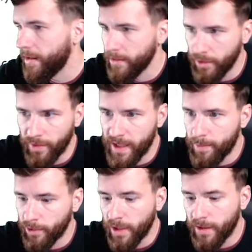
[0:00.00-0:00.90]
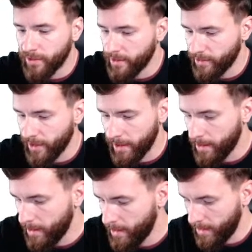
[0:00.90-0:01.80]
The AP grader is going to say
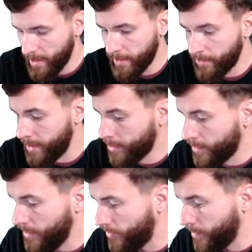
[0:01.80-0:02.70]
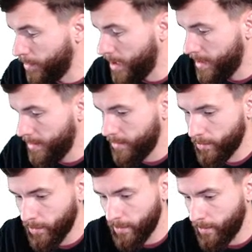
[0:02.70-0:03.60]
either an increase in supply
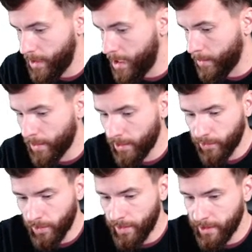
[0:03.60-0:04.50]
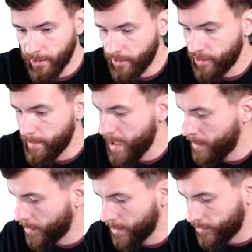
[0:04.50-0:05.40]
works or an increase in
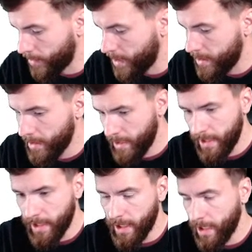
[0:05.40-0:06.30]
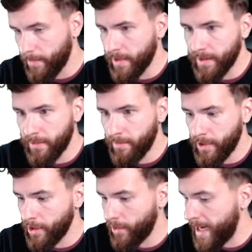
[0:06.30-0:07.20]
demand works, right? And then,
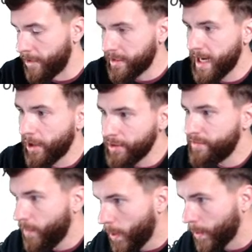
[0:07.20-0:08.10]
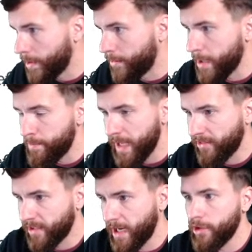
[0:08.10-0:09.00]
error carried forward, right,
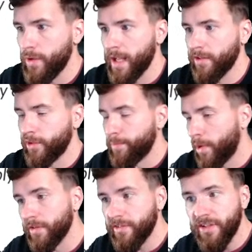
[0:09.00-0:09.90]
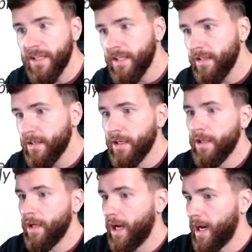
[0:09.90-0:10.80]
based on how you answer Part C
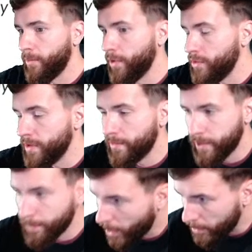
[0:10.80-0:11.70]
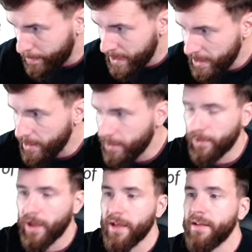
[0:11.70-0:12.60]
on what you did to Part B,
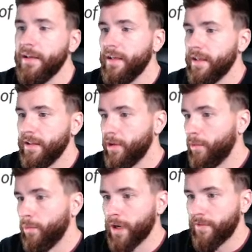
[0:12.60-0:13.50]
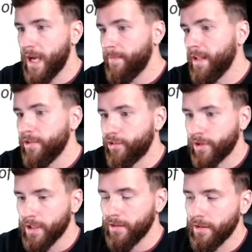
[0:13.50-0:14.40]
right, whatever happened to interest
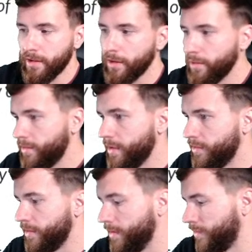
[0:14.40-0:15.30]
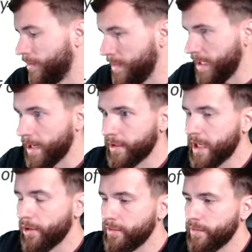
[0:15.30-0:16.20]
rate, is going to be error
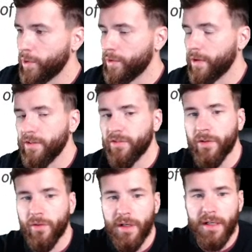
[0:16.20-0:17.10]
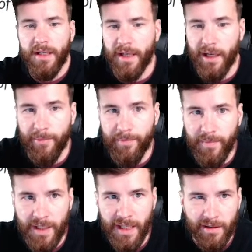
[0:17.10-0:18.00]
carried forward, right? So,
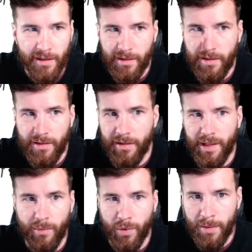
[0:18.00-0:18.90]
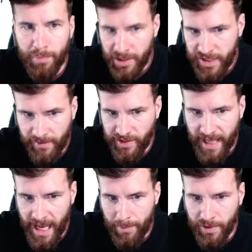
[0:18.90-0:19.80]
again, when a budget deficit
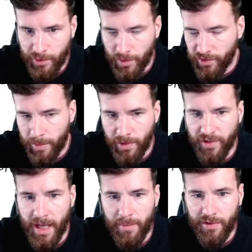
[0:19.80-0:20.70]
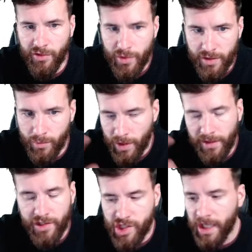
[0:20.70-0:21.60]
happens or a surplus happens, you can
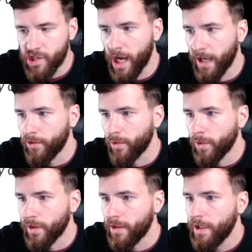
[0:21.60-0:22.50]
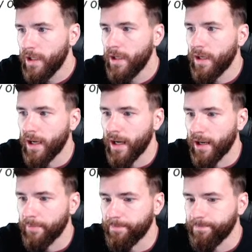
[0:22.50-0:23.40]
really change either or,
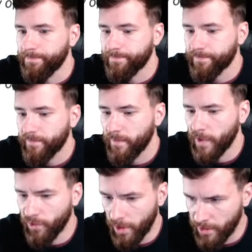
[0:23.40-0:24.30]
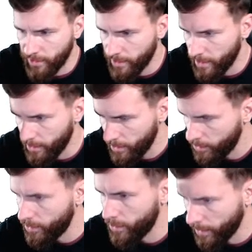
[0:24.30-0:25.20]
as long as
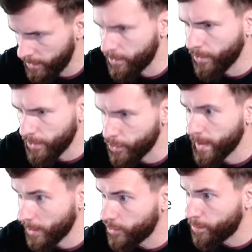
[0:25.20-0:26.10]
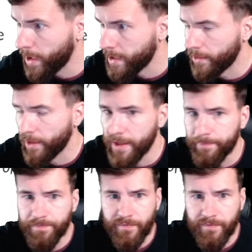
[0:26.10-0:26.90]
you like explain it, right?